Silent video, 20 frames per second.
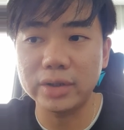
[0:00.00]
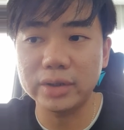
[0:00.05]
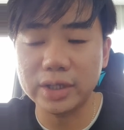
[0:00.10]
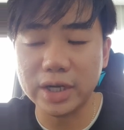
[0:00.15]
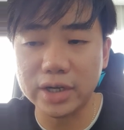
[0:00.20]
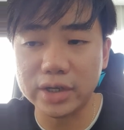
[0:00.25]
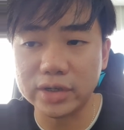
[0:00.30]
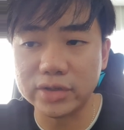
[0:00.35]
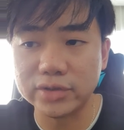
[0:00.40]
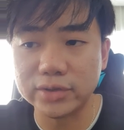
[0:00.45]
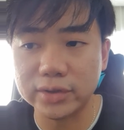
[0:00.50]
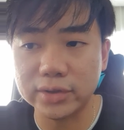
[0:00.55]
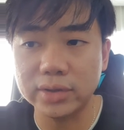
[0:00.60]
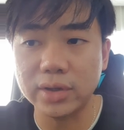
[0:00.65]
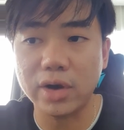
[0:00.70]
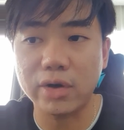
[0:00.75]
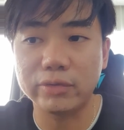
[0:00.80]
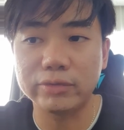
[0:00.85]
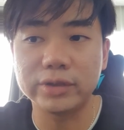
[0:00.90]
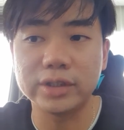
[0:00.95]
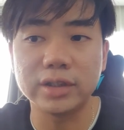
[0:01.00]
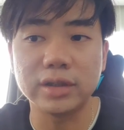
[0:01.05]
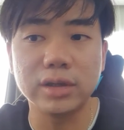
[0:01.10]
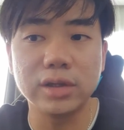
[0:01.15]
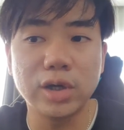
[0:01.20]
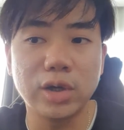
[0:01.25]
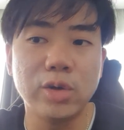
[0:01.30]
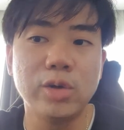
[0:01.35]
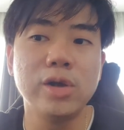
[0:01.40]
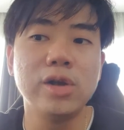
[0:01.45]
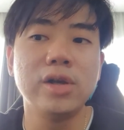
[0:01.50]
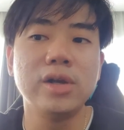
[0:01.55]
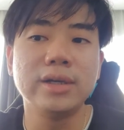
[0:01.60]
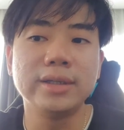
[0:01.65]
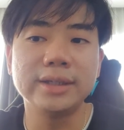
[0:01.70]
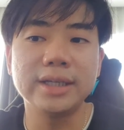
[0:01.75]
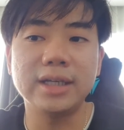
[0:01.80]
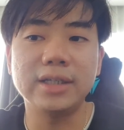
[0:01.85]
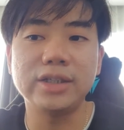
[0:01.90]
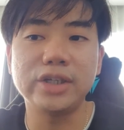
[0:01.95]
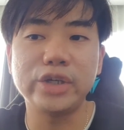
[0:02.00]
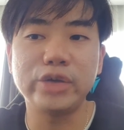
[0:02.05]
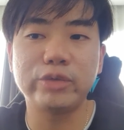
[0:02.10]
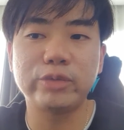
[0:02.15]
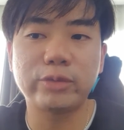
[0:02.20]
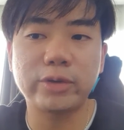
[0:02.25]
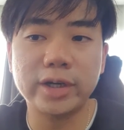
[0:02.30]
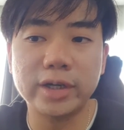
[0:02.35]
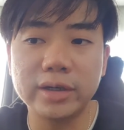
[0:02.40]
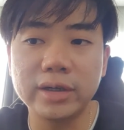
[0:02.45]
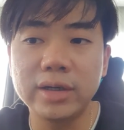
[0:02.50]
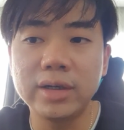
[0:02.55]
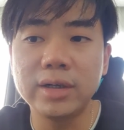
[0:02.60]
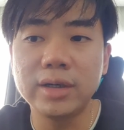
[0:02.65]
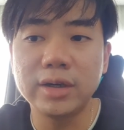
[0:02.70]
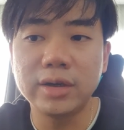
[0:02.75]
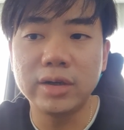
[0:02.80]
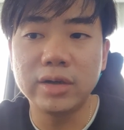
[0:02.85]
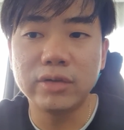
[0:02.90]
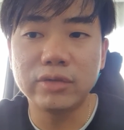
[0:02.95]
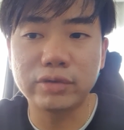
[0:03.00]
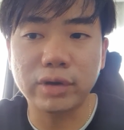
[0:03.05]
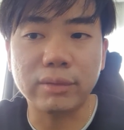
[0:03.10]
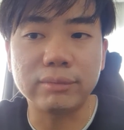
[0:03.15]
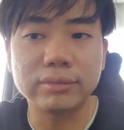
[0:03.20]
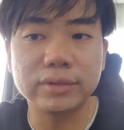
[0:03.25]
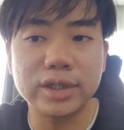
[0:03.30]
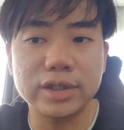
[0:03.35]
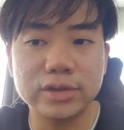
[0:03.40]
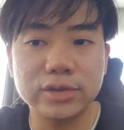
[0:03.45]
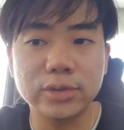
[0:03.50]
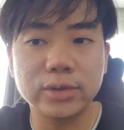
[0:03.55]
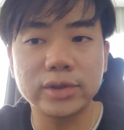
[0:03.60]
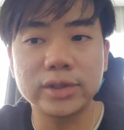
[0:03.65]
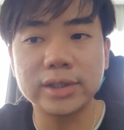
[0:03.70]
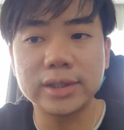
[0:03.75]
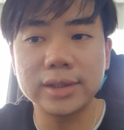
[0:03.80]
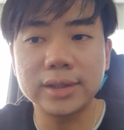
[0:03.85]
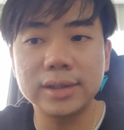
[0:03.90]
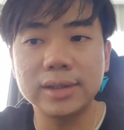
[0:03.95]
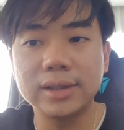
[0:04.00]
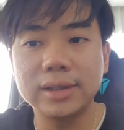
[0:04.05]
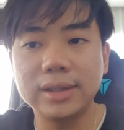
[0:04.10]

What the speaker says: direction of the law that differ from national.